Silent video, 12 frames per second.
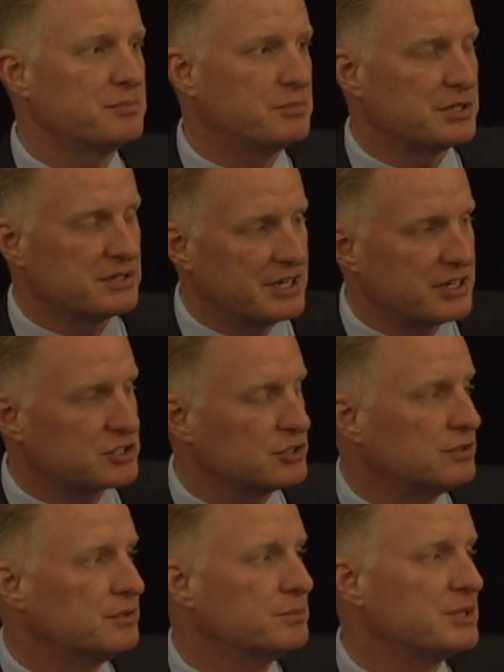big
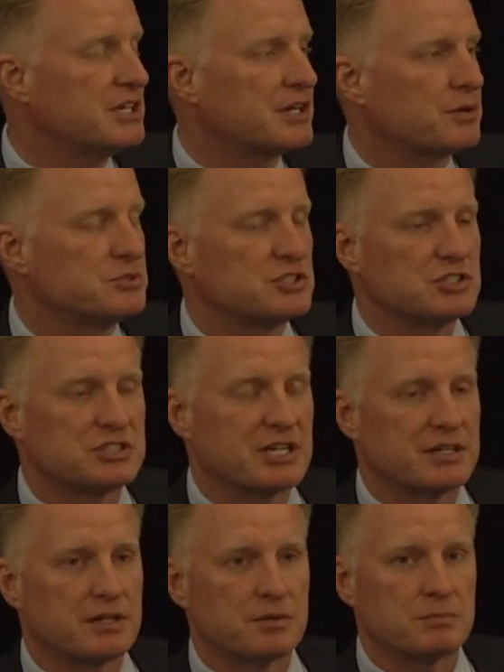national meeting I was just
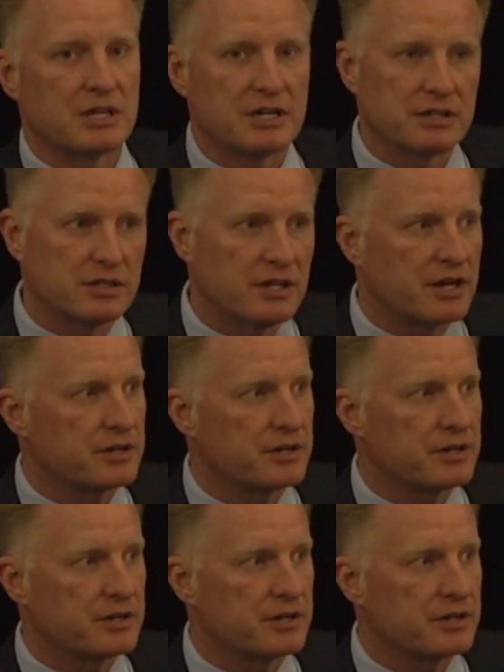at, and I'm getting